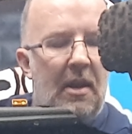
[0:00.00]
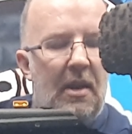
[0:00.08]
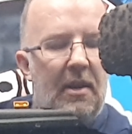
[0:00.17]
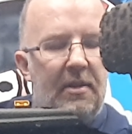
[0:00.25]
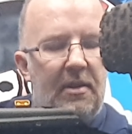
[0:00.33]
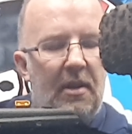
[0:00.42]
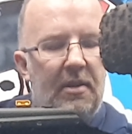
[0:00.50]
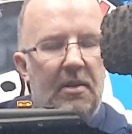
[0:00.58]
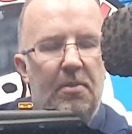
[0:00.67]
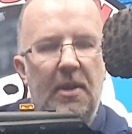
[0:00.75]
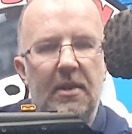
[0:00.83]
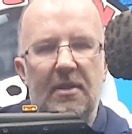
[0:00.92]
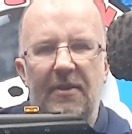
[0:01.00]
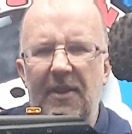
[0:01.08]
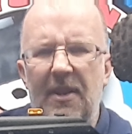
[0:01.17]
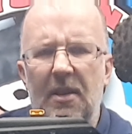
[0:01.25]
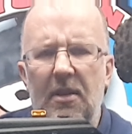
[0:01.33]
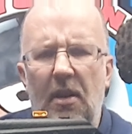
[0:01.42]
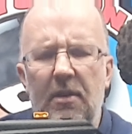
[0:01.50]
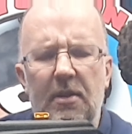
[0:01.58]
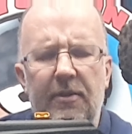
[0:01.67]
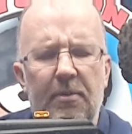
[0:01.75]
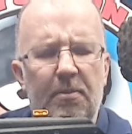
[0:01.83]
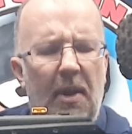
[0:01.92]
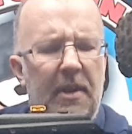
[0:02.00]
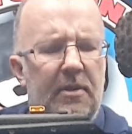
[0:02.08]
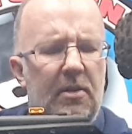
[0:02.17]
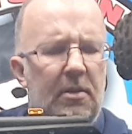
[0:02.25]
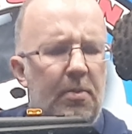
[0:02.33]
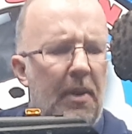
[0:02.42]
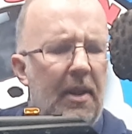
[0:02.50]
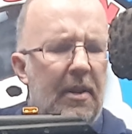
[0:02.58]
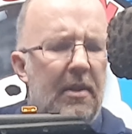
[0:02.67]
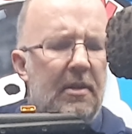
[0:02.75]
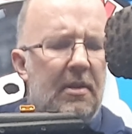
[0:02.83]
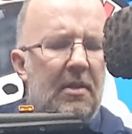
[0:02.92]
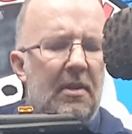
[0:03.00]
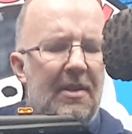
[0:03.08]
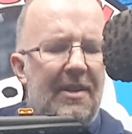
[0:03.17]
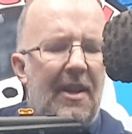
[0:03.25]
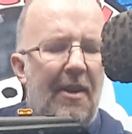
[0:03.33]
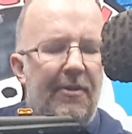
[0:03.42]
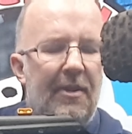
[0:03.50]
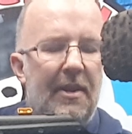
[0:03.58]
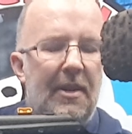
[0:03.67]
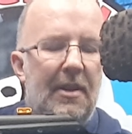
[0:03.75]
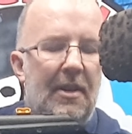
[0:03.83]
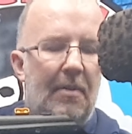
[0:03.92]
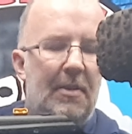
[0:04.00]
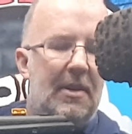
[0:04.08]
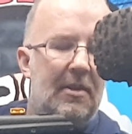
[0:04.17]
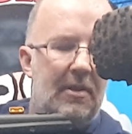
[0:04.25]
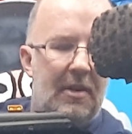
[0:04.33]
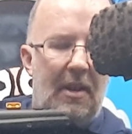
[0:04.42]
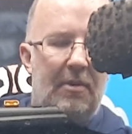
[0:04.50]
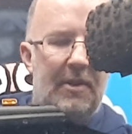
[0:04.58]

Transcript: that's chassis brace. I think I got it from Bad Touch Breakers, definitely. I mean, look at how